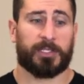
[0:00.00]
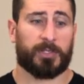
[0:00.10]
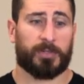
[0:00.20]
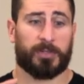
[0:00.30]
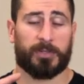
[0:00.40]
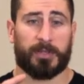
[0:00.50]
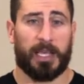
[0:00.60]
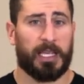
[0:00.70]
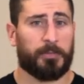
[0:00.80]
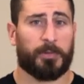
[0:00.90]
to
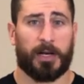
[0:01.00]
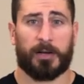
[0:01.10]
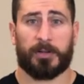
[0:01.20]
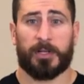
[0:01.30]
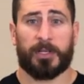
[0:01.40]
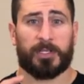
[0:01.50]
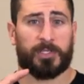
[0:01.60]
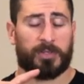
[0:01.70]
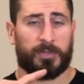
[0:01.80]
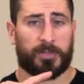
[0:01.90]
eat well,
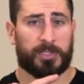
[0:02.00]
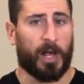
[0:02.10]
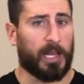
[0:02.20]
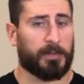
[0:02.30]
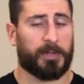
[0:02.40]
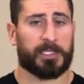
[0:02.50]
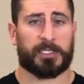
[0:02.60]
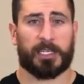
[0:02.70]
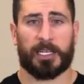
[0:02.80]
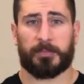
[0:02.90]
to dial in my
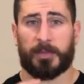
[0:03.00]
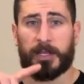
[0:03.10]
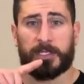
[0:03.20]
sleep,